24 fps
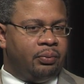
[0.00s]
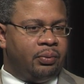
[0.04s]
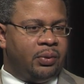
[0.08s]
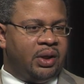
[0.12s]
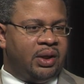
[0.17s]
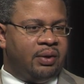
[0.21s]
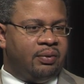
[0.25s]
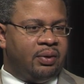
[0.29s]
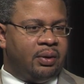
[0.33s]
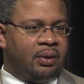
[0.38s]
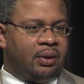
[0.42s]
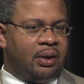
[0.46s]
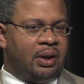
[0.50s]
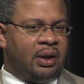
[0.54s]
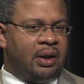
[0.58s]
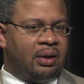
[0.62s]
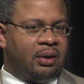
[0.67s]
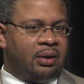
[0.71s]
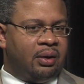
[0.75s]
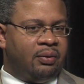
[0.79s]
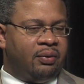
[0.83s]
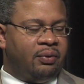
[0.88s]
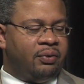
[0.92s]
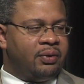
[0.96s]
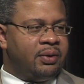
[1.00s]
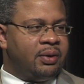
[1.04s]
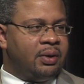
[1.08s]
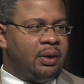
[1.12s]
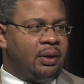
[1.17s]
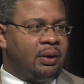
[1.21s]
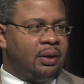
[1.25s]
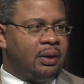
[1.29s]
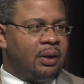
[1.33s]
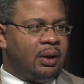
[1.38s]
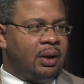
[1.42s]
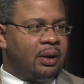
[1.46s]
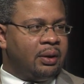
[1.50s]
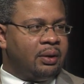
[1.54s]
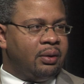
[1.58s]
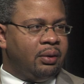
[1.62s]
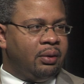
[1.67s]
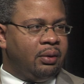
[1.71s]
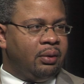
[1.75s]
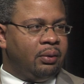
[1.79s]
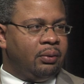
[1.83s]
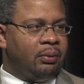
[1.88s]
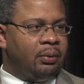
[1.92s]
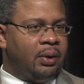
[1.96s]
even think of seeing a
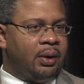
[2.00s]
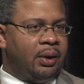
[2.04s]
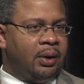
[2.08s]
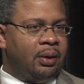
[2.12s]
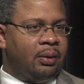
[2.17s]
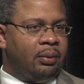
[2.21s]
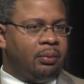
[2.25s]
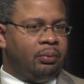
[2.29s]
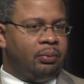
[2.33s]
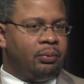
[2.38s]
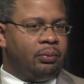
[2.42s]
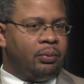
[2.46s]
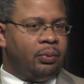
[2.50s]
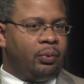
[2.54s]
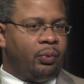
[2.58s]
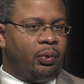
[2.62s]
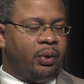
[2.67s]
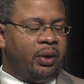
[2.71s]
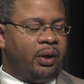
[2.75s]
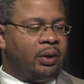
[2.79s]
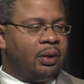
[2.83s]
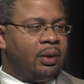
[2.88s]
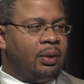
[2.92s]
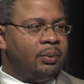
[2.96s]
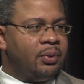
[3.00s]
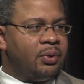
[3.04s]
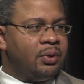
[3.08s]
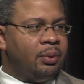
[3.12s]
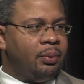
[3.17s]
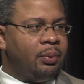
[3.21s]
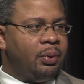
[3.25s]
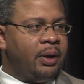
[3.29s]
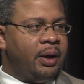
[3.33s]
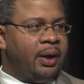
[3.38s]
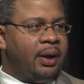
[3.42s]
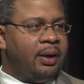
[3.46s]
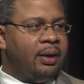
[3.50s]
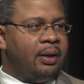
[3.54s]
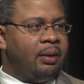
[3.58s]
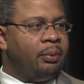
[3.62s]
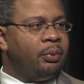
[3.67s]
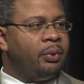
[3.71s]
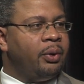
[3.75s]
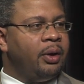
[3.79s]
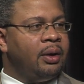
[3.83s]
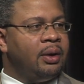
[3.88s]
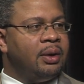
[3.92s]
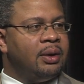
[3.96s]
doctor when it comes to planning a
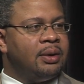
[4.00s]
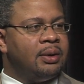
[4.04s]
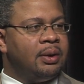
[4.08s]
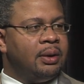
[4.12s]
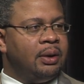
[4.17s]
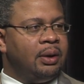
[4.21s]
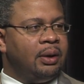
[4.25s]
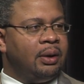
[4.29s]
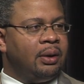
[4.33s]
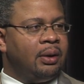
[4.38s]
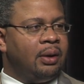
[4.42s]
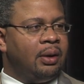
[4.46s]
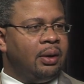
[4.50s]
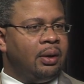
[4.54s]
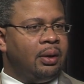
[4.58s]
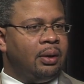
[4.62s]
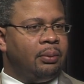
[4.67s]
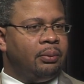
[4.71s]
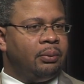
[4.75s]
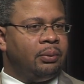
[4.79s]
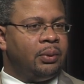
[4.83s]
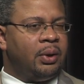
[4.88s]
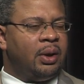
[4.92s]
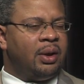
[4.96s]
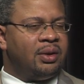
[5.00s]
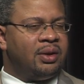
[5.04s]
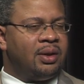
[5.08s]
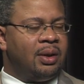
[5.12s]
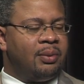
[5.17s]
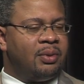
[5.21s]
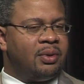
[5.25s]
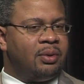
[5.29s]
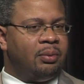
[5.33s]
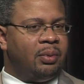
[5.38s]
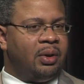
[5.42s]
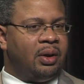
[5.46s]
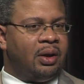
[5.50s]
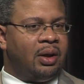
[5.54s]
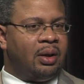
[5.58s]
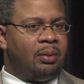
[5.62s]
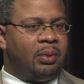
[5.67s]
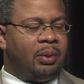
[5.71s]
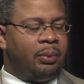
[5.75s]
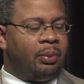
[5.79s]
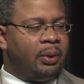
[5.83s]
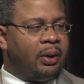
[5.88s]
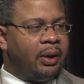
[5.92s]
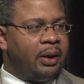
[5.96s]
pregnancy. A lot of times it may not
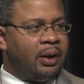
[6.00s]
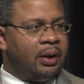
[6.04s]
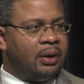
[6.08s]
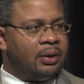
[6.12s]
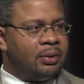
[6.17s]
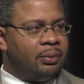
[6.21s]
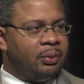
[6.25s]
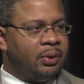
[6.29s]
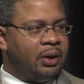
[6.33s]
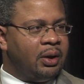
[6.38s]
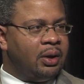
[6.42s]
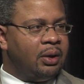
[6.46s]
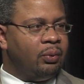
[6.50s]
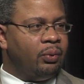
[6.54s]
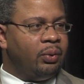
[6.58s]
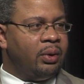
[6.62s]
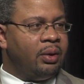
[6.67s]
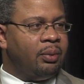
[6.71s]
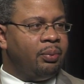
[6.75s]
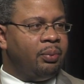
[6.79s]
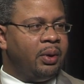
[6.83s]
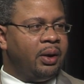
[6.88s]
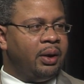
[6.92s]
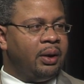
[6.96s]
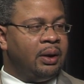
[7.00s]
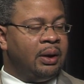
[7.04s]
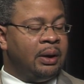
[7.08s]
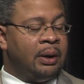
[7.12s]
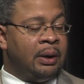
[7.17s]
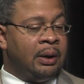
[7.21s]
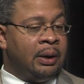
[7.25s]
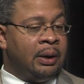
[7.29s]
be planned to begin with, but